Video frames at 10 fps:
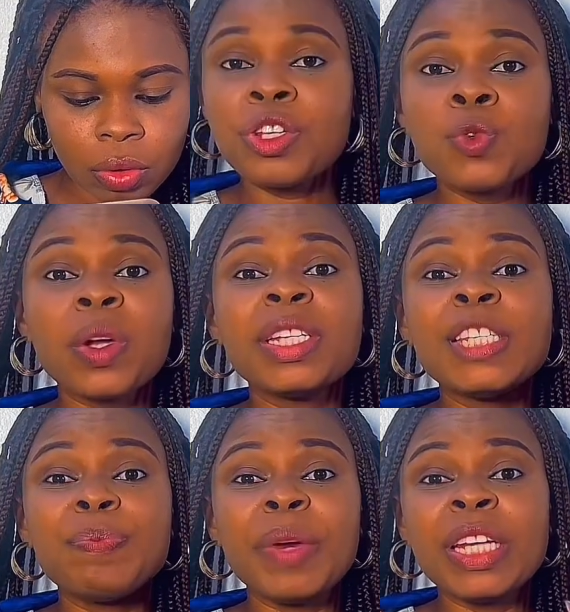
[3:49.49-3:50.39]
This one
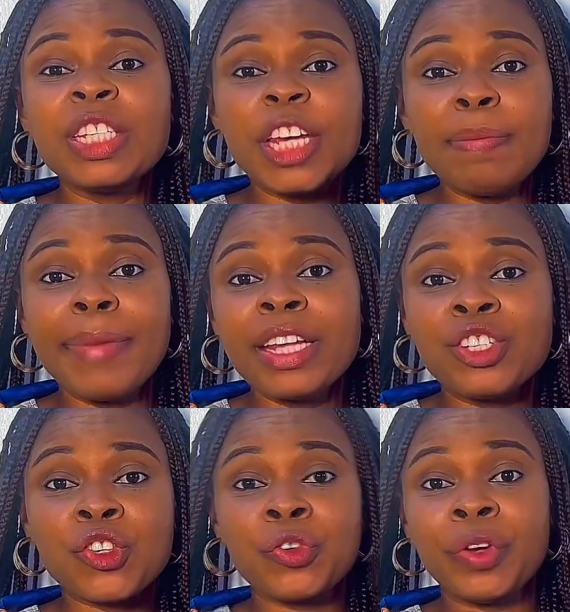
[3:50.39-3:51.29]
is Binge
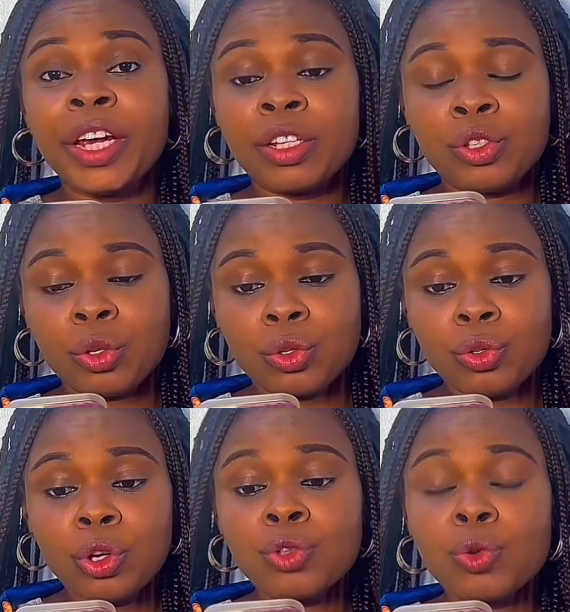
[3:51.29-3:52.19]
Image Creator. So
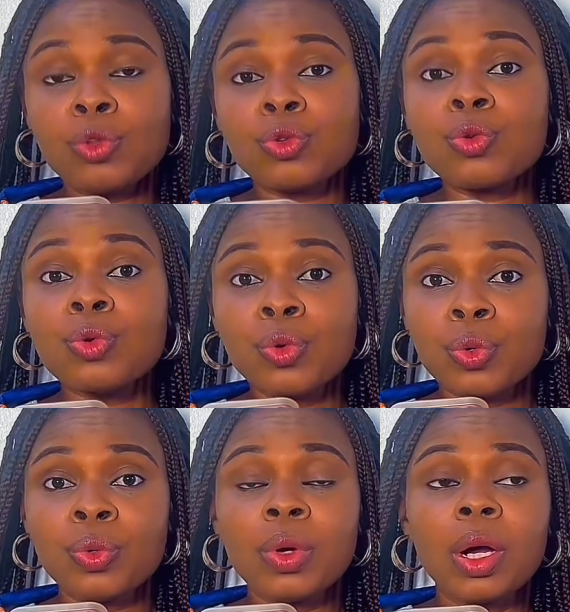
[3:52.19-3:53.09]
just go to
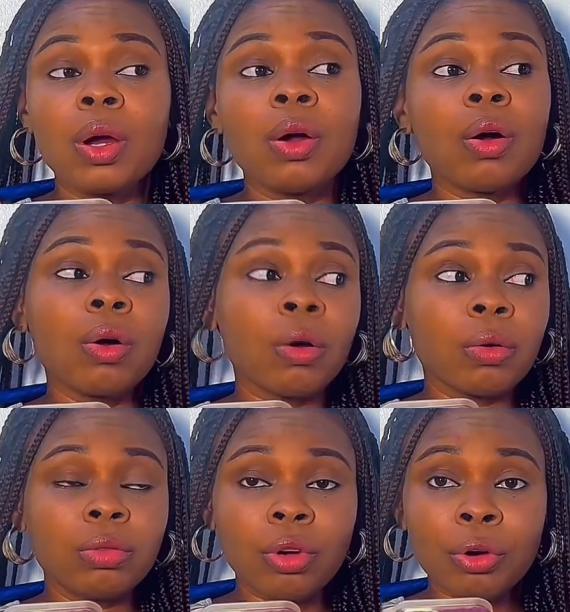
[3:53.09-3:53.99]
Google
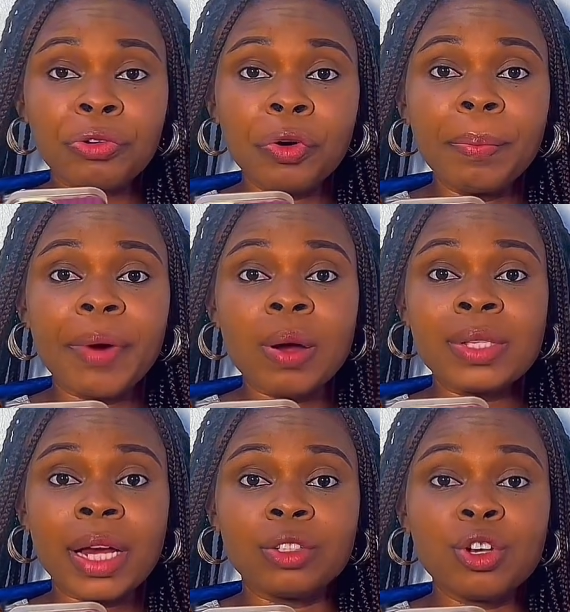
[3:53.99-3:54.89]
or your Chrome
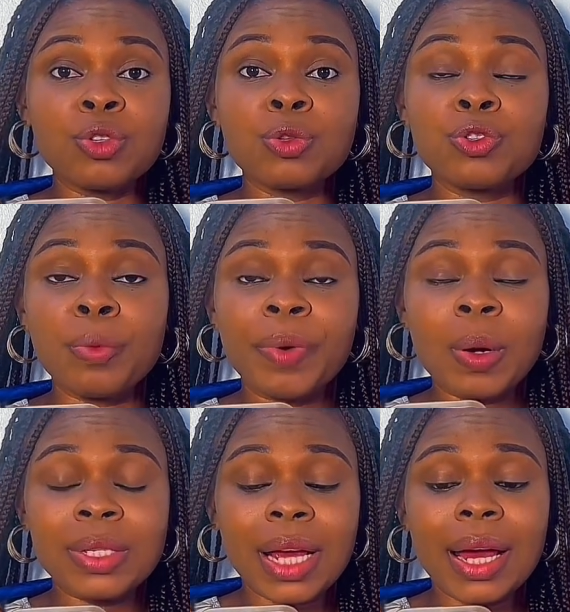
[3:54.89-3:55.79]
browser. Just go to your
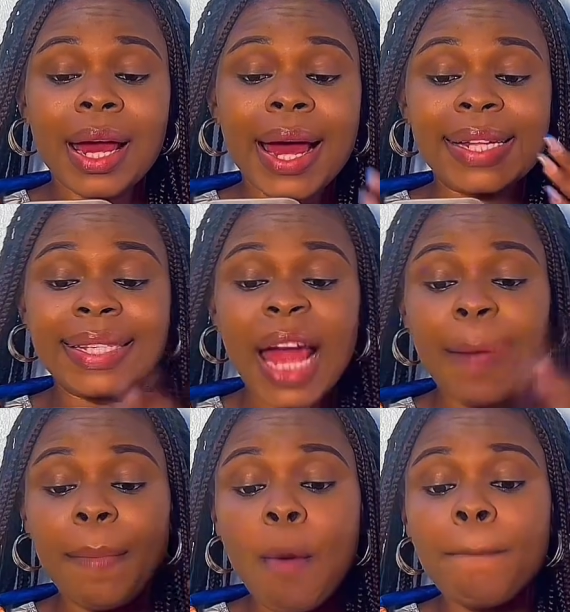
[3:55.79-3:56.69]
browser and
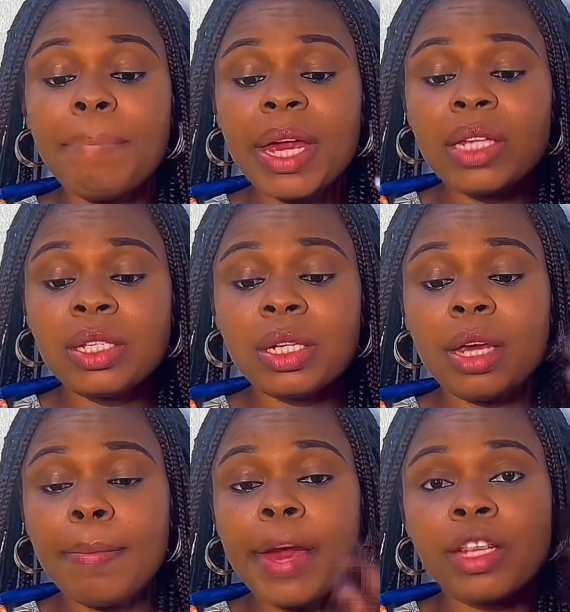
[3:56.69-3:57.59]
type Binge
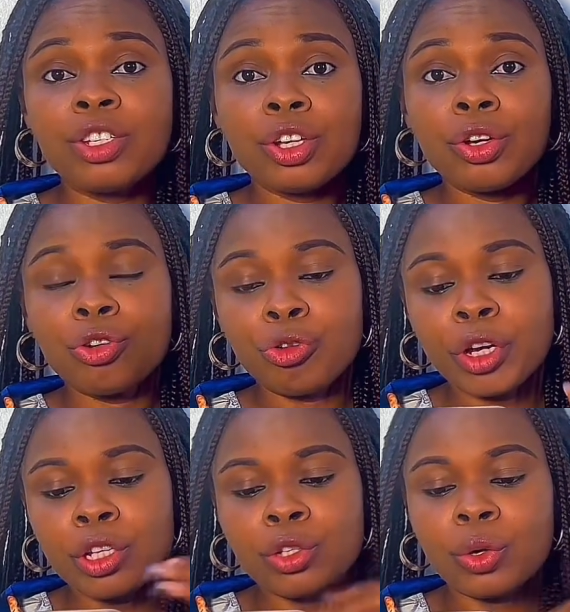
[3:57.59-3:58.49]
Image
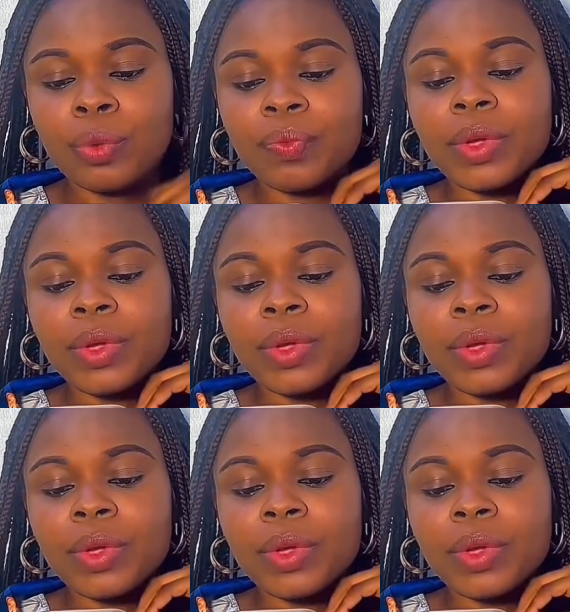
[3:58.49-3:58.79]
Creator.